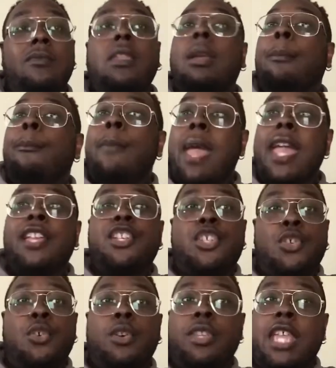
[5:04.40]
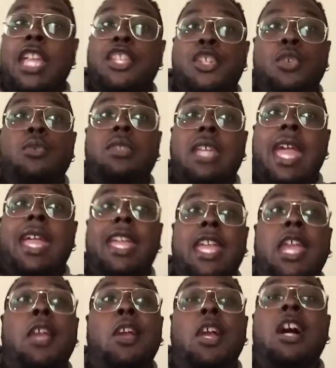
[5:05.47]
make sure that you take
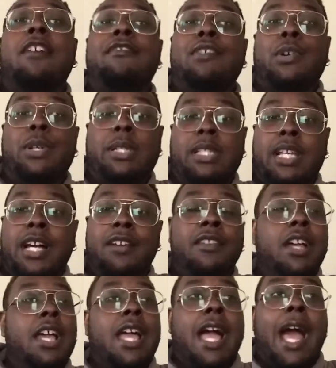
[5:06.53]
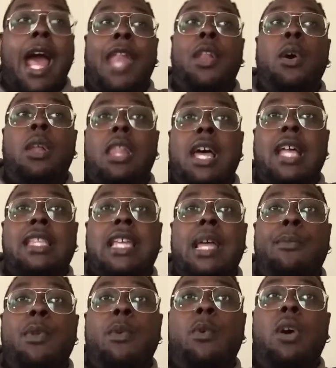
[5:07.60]
care of yourself. I know a lot of
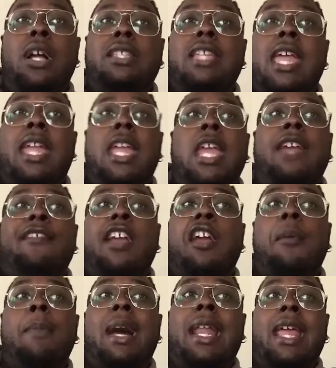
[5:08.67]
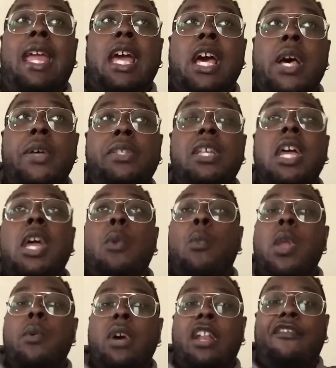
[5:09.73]
times we want to take care of everybody else. We
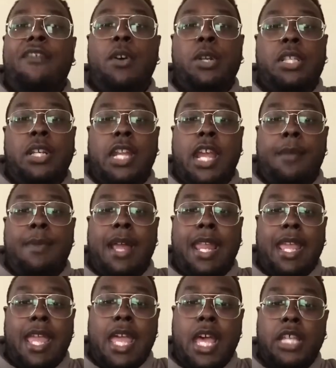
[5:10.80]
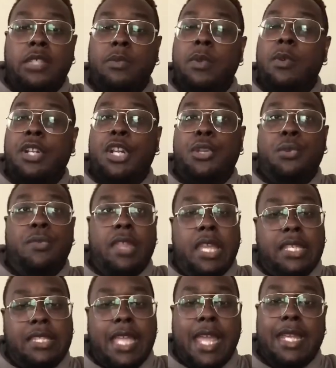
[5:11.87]
want to focus on everybody else. We want to do
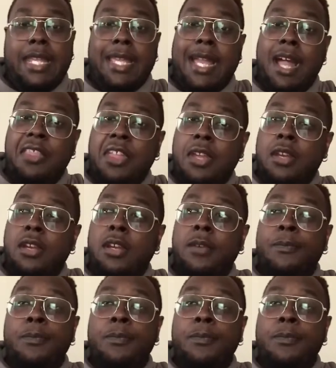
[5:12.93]
this, that, and the other.